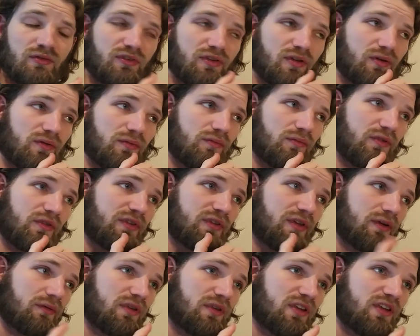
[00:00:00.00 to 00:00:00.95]
So there's
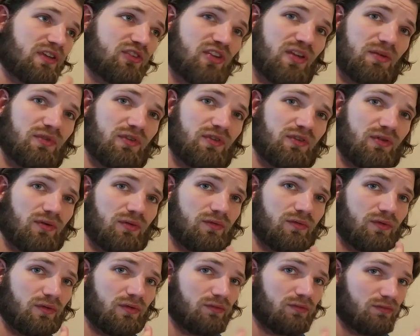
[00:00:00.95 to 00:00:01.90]
not really a substitute
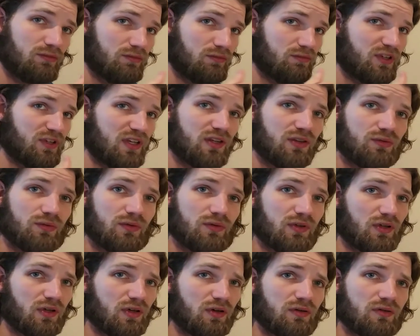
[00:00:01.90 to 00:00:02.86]
for digging through the
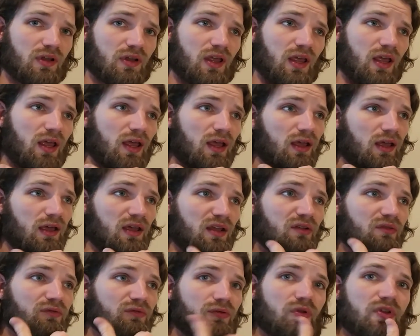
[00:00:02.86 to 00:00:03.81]
code
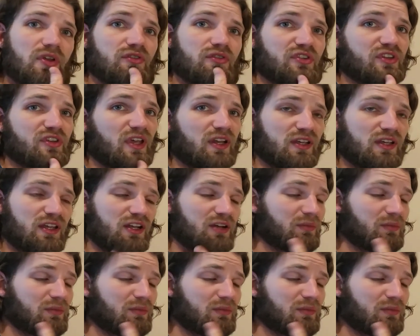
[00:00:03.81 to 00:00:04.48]
and fully understanding it.